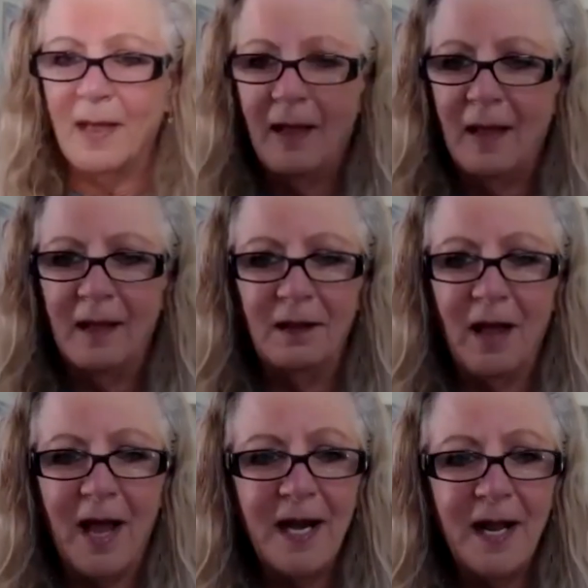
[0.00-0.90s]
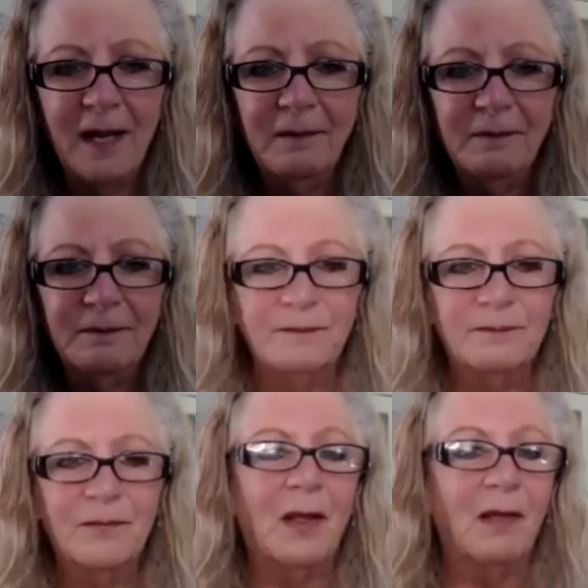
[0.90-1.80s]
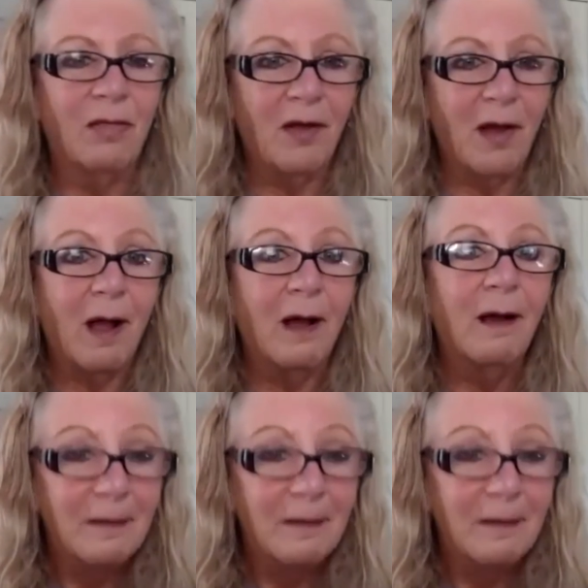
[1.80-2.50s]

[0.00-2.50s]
lighting, the